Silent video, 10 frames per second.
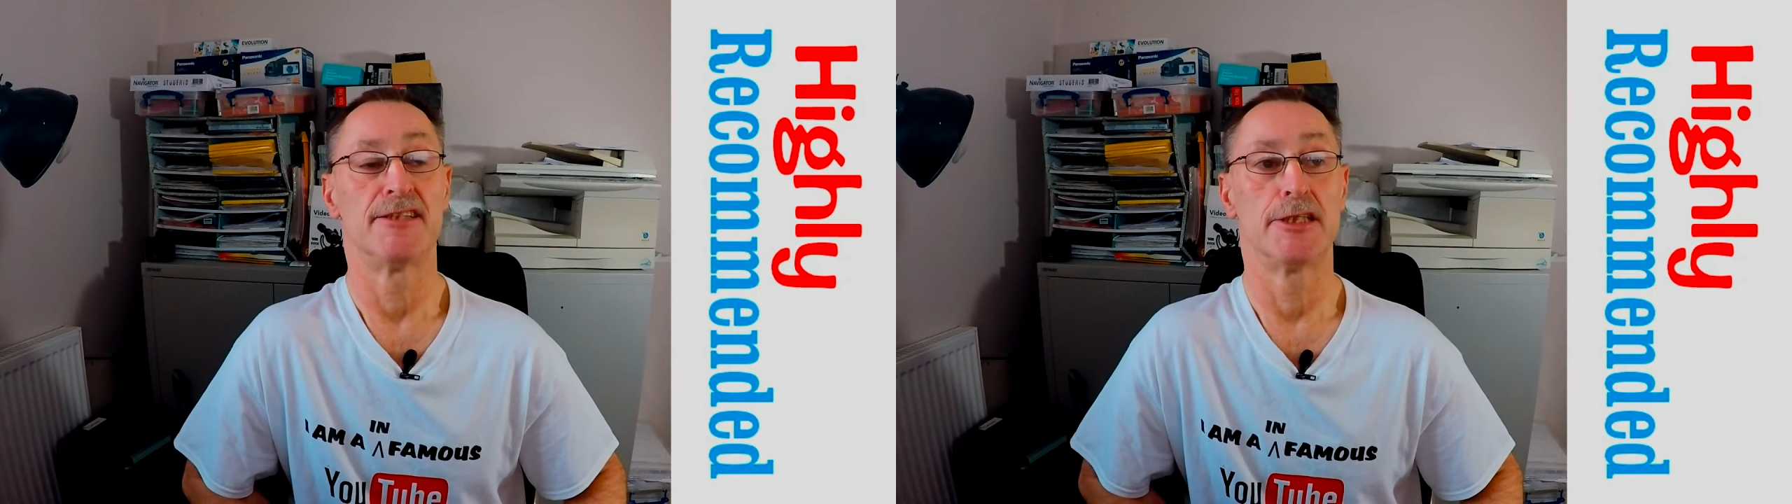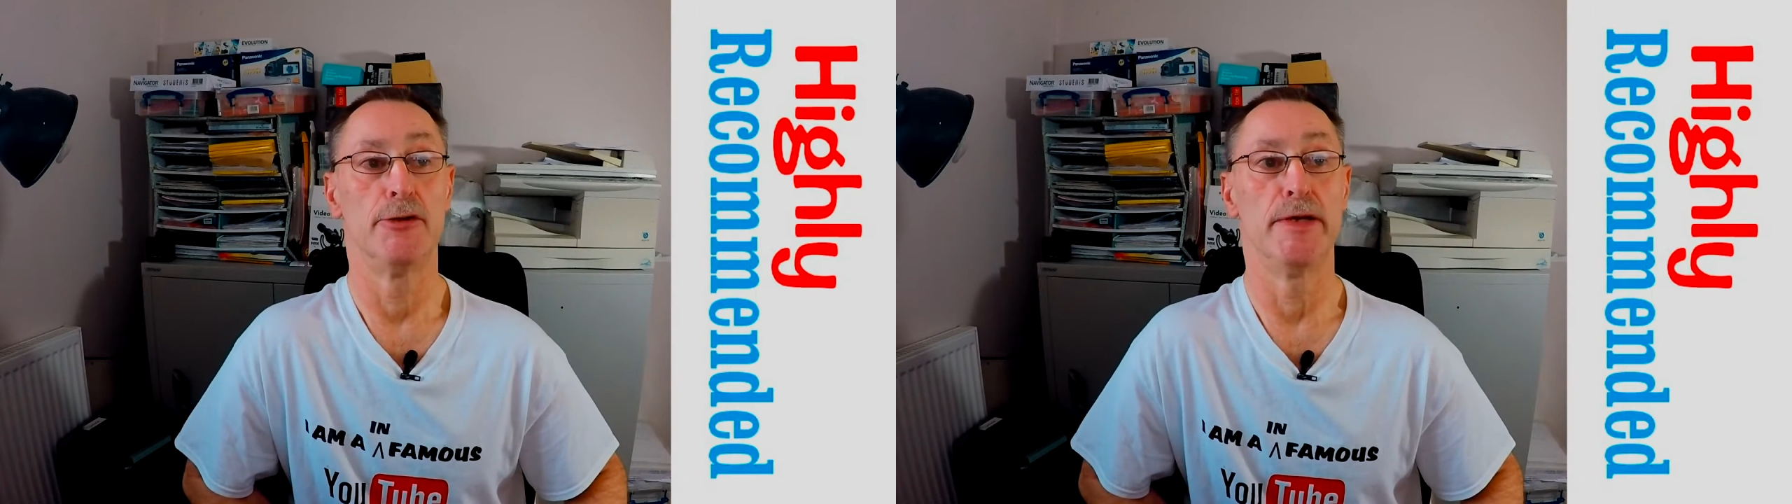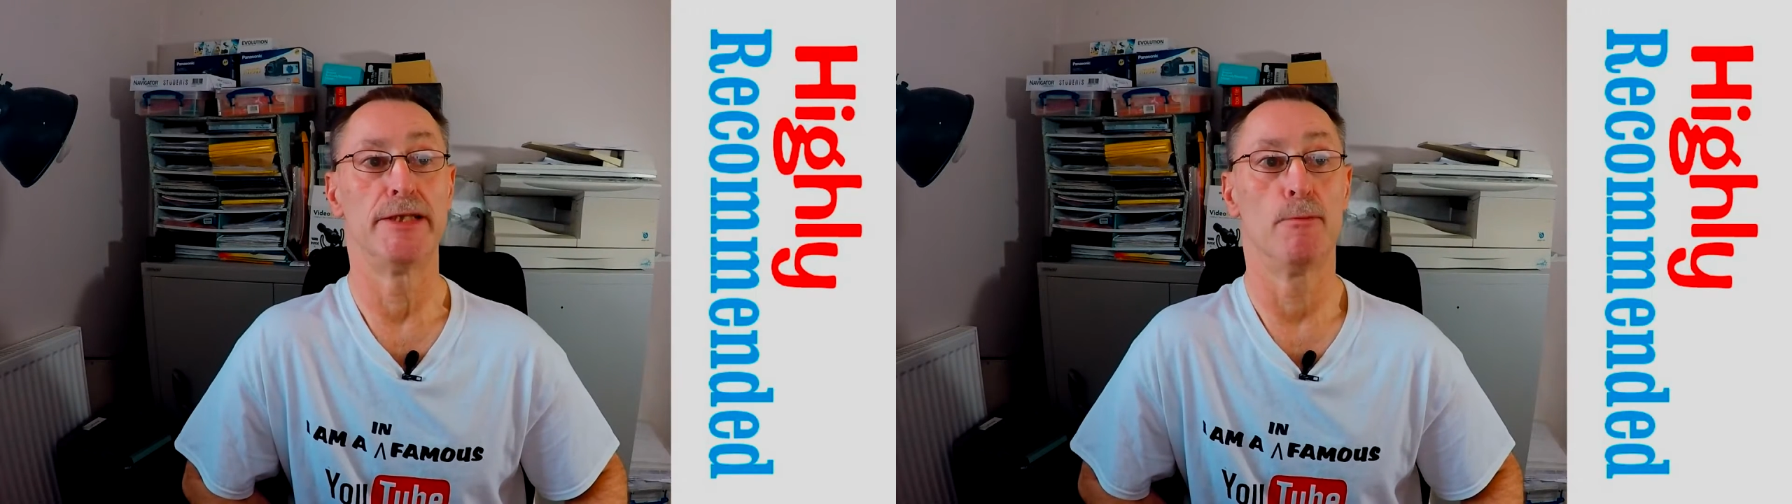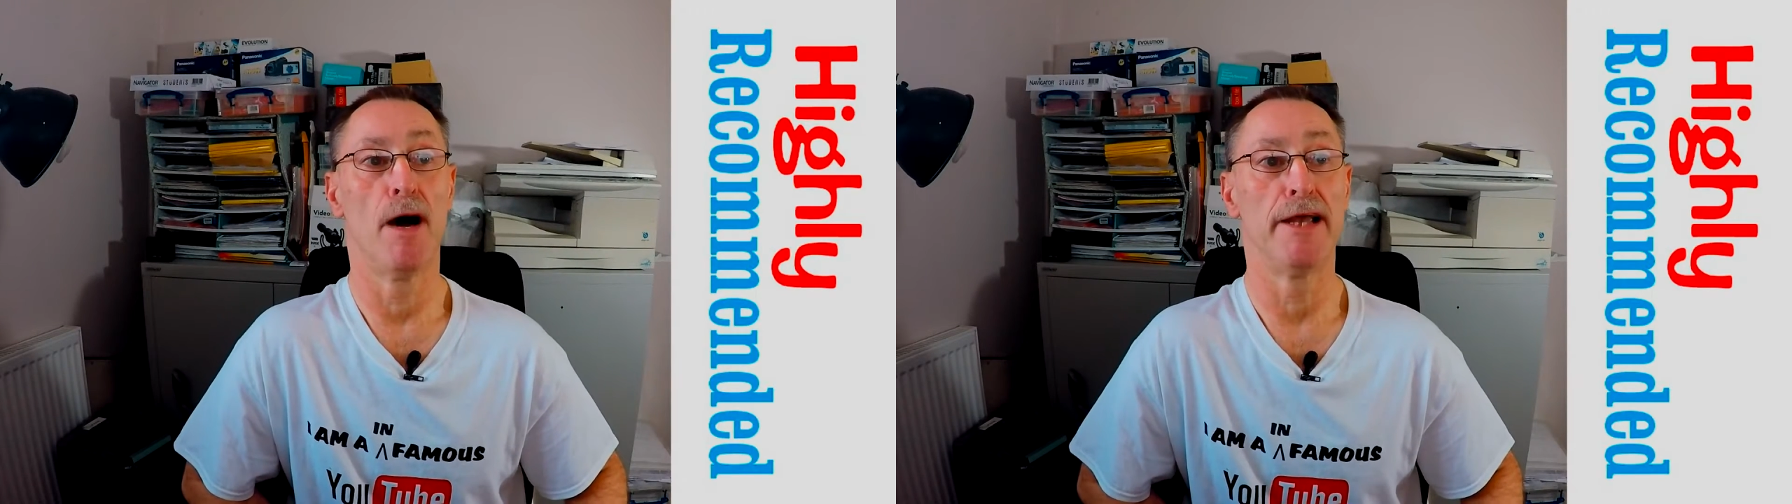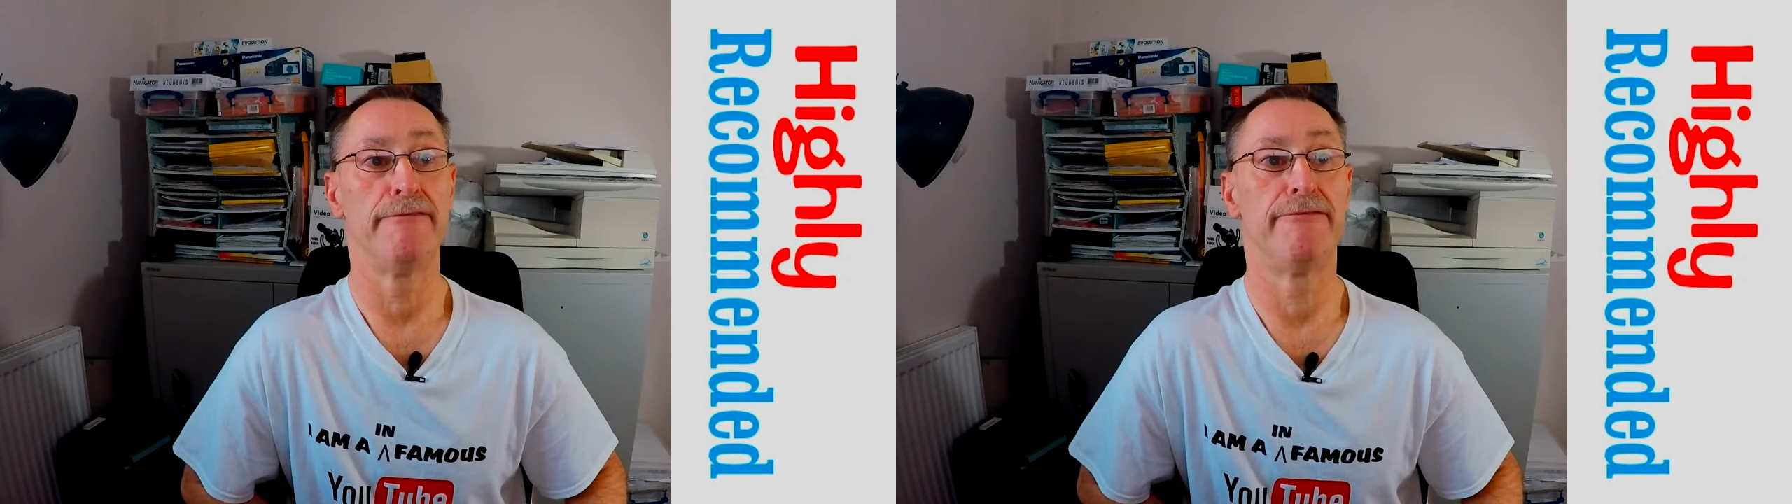to his
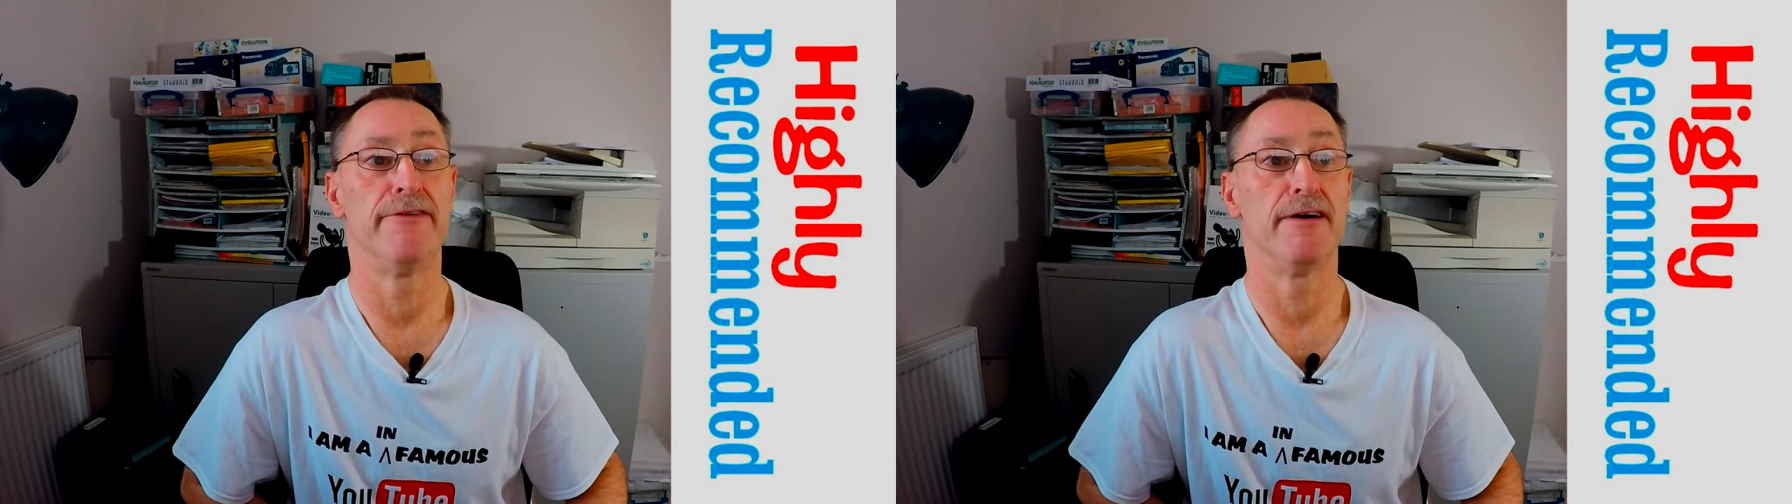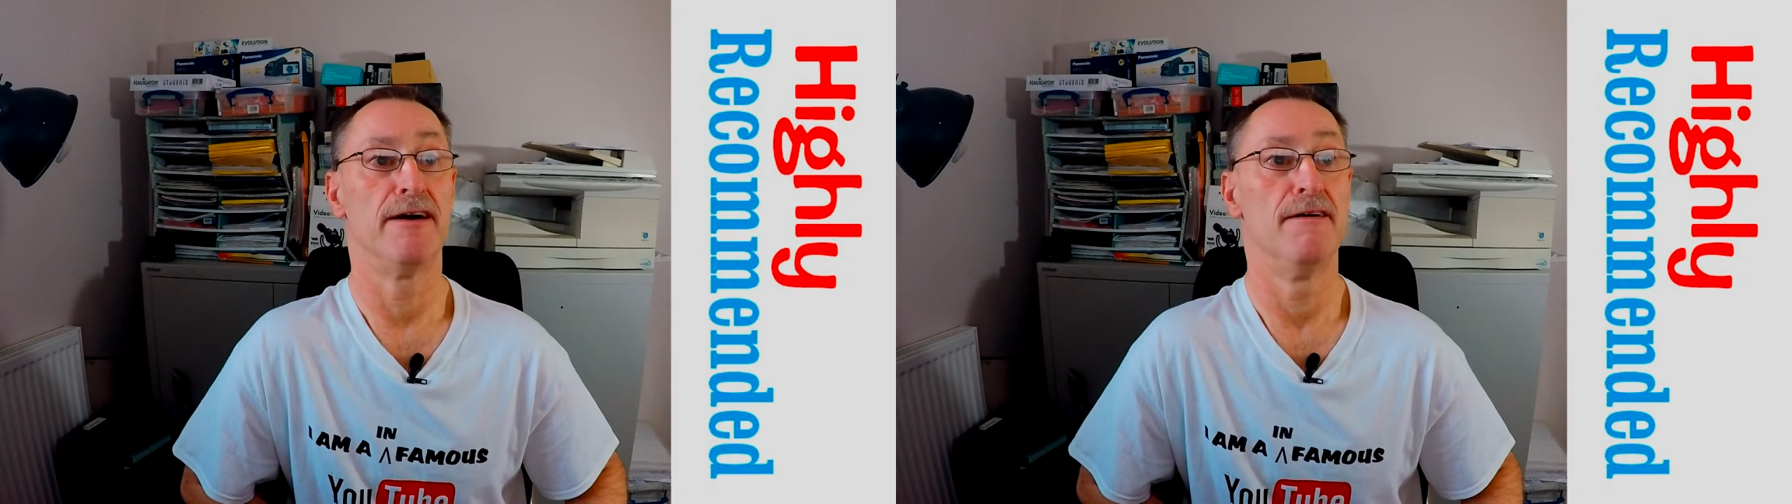wife